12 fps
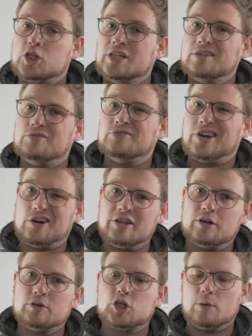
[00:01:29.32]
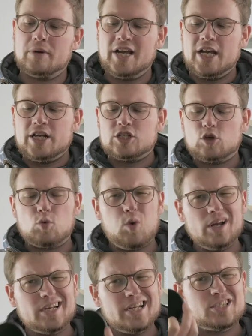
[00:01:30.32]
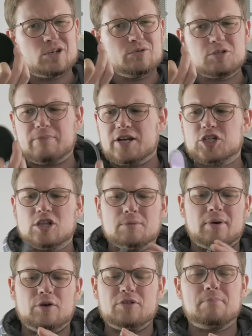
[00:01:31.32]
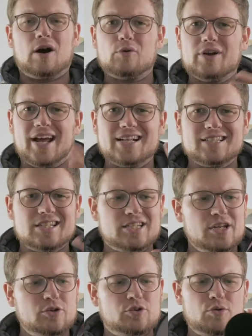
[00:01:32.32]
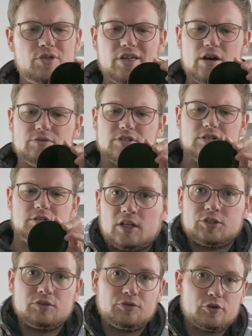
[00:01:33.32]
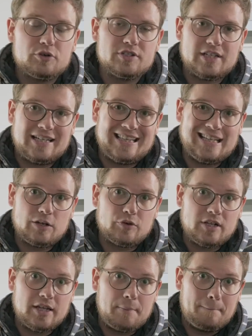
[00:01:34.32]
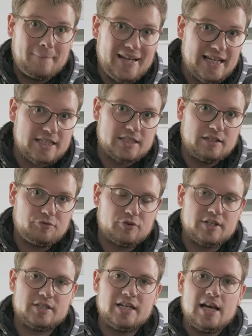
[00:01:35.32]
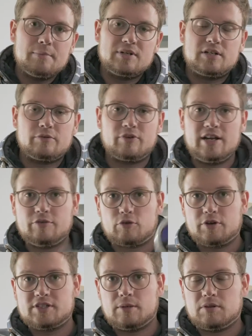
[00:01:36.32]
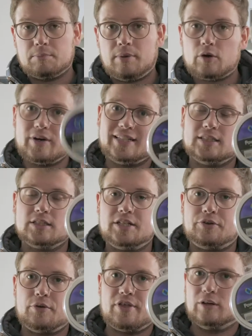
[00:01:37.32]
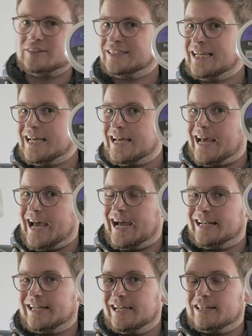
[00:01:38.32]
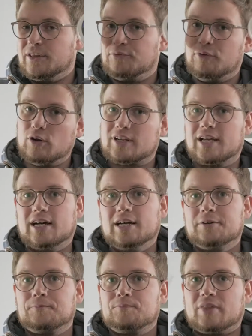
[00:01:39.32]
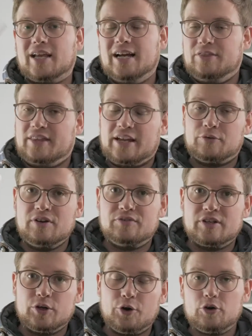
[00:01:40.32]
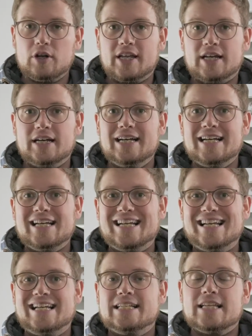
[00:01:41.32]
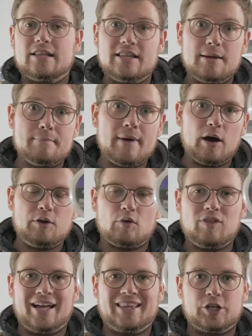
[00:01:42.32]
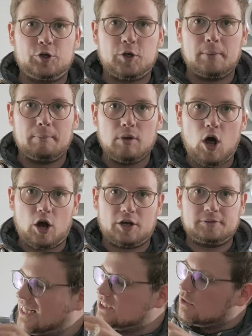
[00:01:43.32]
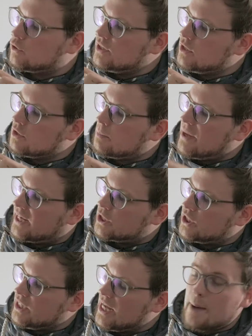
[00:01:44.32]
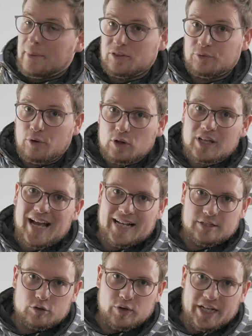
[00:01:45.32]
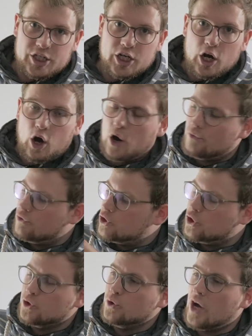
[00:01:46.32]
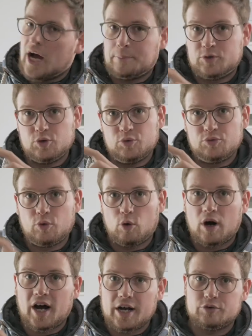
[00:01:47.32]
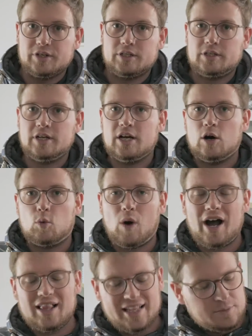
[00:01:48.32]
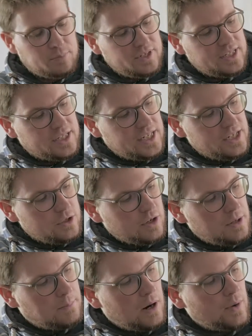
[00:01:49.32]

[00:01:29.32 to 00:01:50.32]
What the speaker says: which did a fairly good job. So what is so special about the PowerXND 2000? So the first and literally biggest difference between, for example, the PowerXND 2000 and the Vodka that I reviewed earlier is the amount of light that you can block. It's not written on the packaging, but the Vodka has a range of 2 up to 400. While it's printed here on the